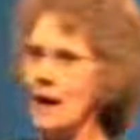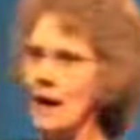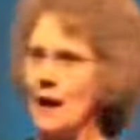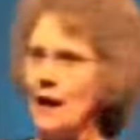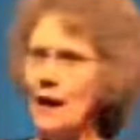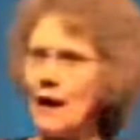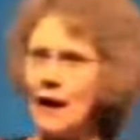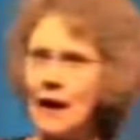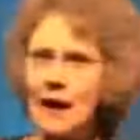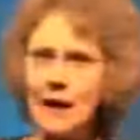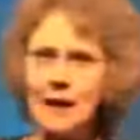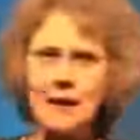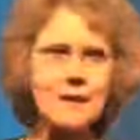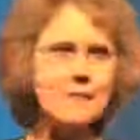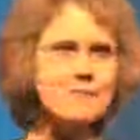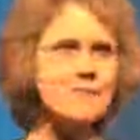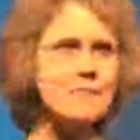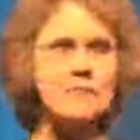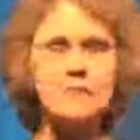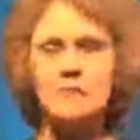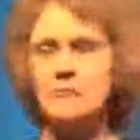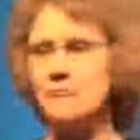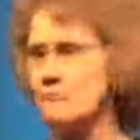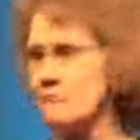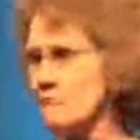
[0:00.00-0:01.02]

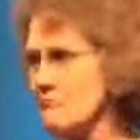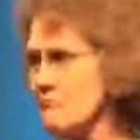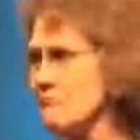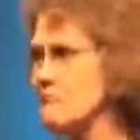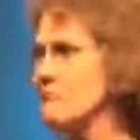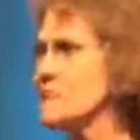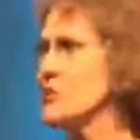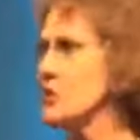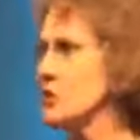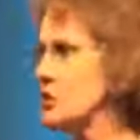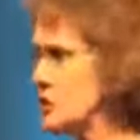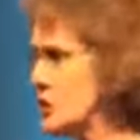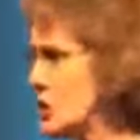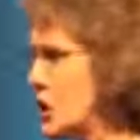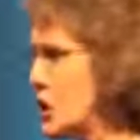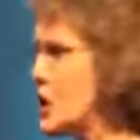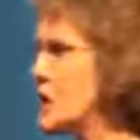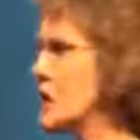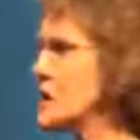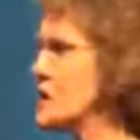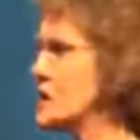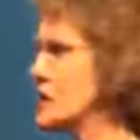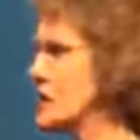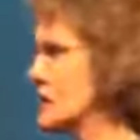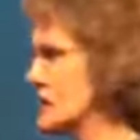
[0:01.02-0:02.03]
I
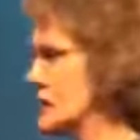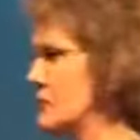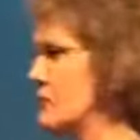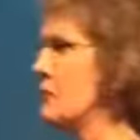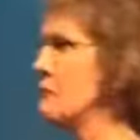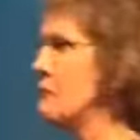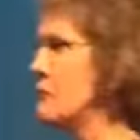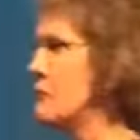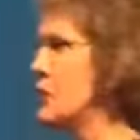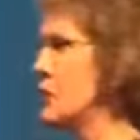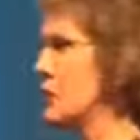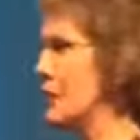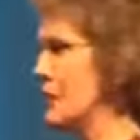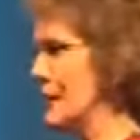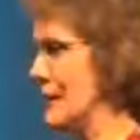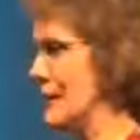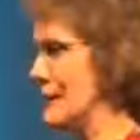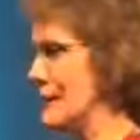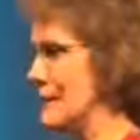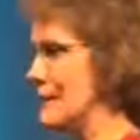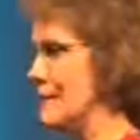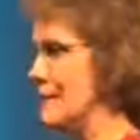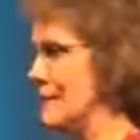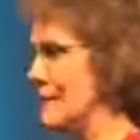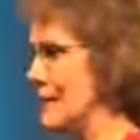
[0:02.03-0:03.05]
started to feel
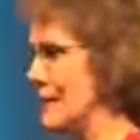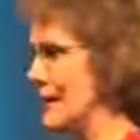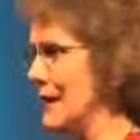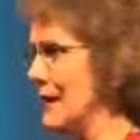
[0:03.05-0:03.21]
it,